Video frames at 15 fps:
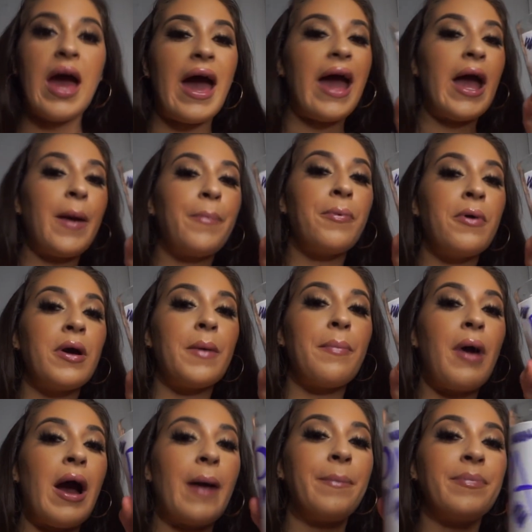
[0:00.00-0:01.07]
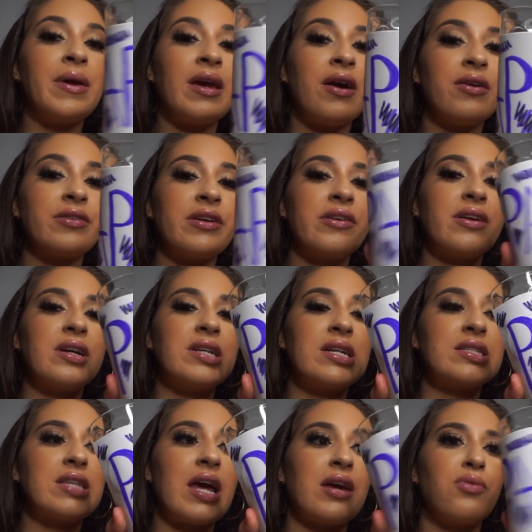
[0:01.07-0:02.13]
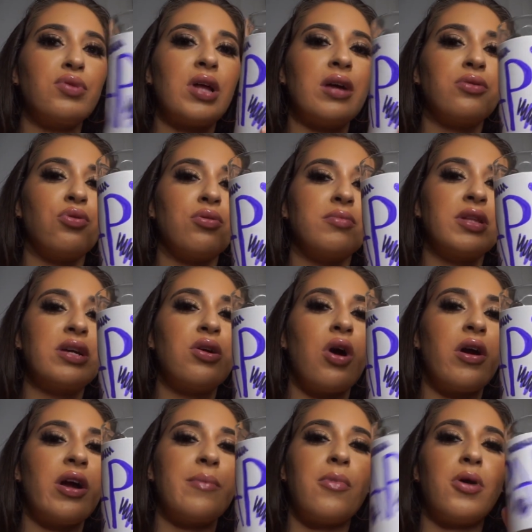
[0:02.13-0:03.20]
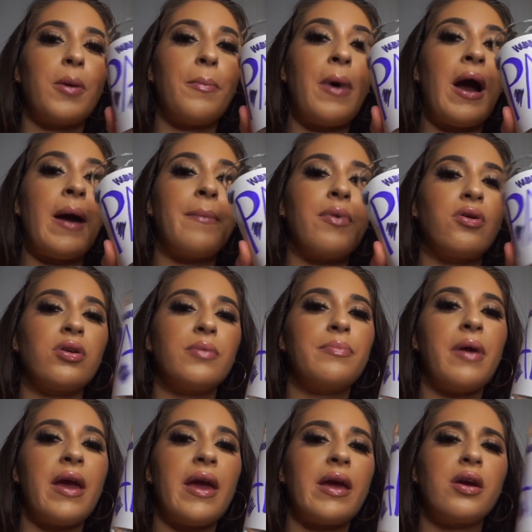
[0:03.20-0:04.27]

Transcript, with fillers: I have put Poppy on here because that's like what I normally call him, or Pop or Bae